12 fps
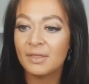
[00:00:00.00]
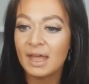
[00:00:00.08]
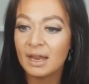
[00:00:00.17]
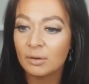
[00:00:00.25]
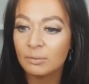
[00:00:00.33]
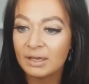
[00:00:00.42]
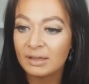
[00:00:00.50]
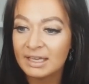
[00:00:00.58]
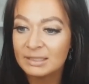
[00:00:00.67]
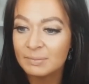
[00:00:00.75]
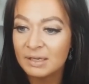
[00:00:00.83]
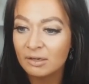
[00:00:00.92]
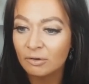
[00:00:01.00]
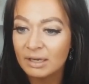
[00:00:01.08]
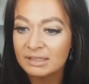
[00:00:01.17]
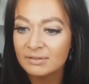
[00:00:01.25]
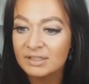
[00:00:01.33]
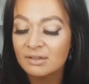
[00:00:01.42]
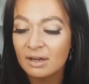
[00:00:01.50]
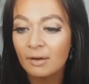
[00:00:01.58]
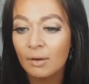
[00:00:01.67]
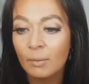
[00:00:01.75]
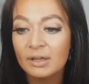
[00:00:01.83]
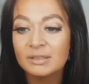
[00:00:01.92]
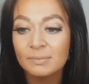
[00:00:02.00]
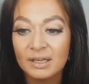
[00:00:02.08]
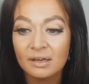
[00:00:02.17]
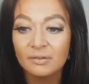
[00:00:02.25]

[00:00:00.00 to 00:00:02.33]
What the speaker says: Then I realized being aggressive is not how I want to be.